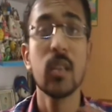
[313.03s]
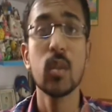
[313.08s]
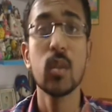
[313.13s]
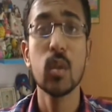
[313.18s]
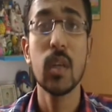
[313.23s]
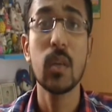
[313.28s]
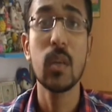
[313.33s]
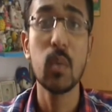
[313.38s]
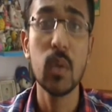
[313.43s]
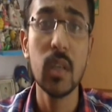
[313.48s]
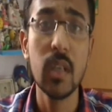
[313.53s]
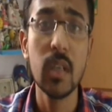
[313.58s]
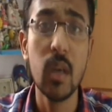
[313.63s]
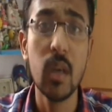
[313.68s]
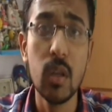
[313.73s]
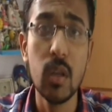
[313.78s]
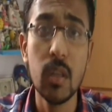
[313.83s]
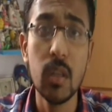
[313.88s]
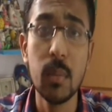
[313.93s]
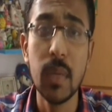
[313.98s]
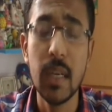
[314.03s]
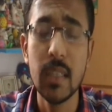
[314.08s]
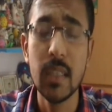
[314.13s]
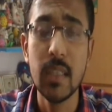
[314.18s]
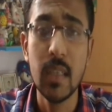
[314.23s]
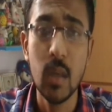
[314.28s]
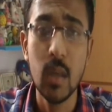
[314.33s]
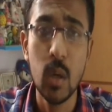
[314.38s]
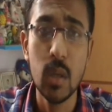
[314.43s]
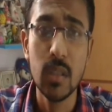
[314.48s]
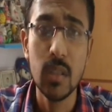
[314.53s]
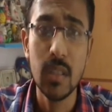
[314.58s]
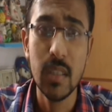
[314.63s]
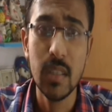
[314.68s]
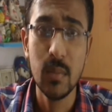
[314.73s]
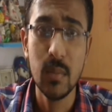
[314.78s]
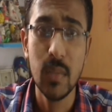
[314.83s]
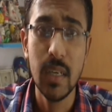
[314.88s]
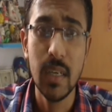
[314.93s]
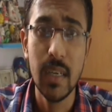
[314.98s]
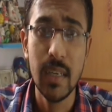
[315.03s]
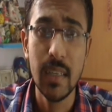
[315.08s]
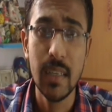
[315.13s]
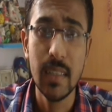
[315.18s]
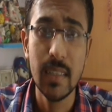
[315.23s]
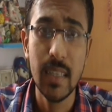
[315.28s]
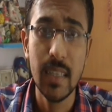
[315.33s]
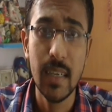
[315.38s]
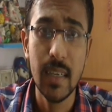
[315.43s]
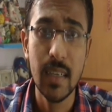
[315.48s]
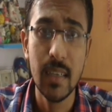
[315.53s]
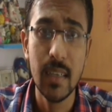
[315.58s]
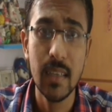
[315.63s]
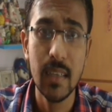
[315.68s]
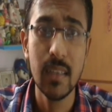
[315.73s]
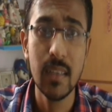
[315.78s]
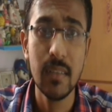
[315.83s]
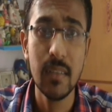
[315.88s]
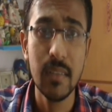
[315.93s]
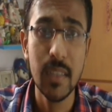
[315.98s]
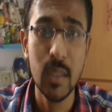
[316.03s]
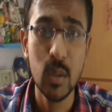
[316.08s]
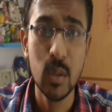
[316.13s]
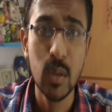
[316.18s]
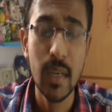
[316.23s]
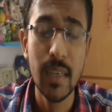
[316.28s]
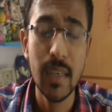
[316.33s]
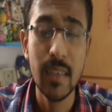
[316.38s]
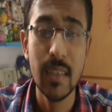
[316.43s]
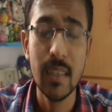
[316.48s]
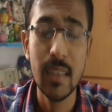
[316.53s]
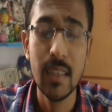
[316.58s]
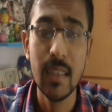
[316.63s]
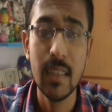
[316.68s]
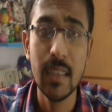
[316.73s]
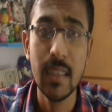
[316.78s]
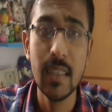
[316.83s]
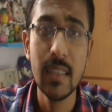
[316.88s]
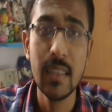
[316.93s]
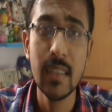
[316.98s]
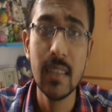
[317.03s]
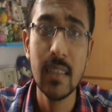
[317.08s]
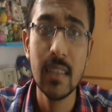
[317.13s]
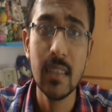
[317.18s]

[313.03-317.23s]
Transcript: So that were all the parts I got in my recycle video, and this